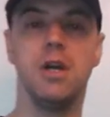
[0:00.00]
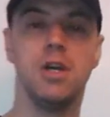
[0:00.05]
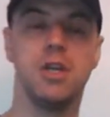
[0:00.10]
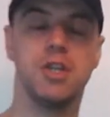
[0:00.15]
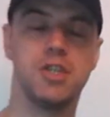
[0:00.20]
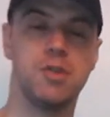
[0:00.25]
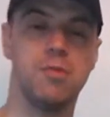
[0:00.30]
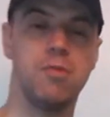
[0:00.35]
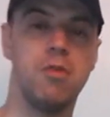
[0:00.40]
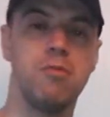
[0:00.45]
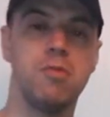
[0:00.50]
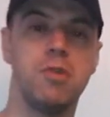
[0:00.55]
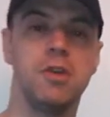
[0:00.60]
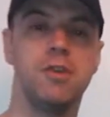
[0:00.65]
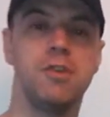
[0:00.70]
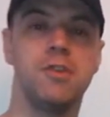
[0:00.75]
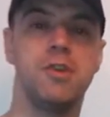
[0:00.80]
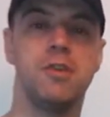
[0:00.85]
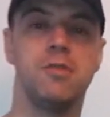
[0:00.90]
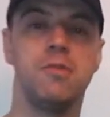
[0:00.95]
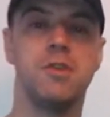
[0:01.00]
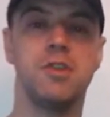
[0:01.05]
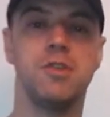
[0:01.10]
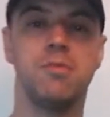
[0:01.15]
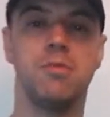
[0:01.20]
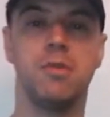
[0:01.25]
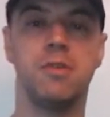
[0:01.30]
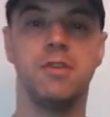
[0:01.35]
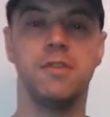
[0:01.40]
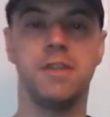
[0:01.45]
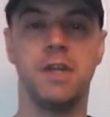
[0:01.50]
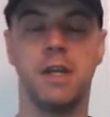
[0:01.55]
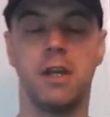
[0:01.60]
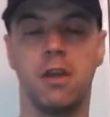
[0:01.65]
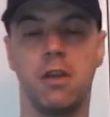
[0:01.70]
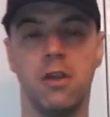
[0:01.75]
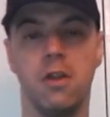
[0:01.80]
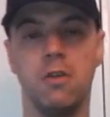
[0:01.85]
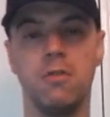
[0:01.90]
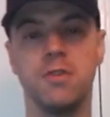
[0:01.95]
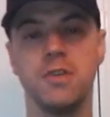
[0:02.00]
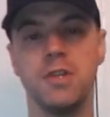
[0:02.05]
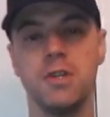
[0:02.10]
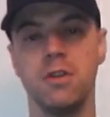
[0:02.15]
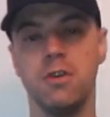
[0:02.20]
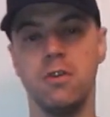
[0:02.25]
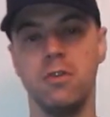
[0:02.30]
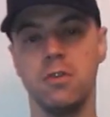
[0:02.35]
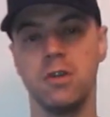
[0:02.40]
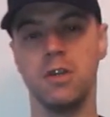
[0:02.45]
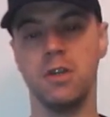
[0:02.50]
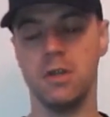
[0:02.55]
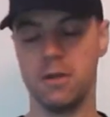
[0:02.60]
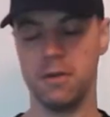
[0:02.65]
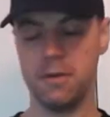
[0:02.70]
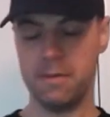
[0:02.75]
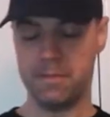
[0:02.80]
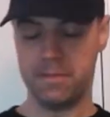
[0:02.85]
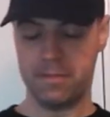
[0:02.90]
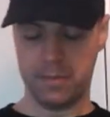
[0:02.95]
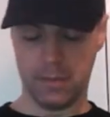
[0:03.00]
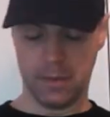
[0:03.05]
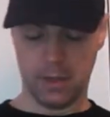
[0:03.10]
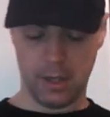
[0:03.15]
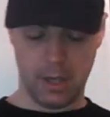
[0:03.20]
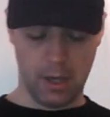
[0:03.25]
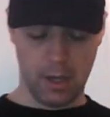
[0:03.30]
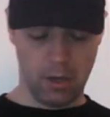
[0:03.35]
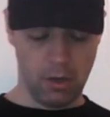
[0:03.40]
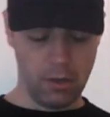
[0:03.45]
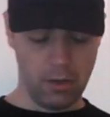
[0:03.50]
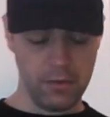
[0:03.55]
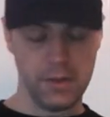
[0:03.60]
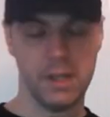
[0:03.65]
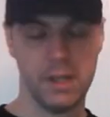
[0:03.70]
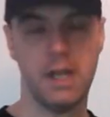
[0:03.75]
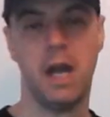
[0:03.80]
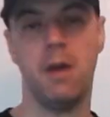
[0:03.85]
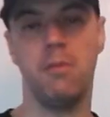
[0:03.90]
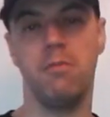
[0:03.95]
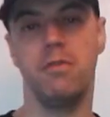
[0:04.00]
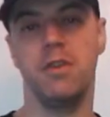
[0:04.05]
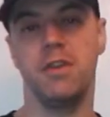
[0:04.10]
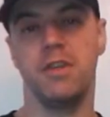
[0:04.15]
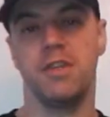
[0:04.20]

So what we're going to do is we're going to take a closer look on the camera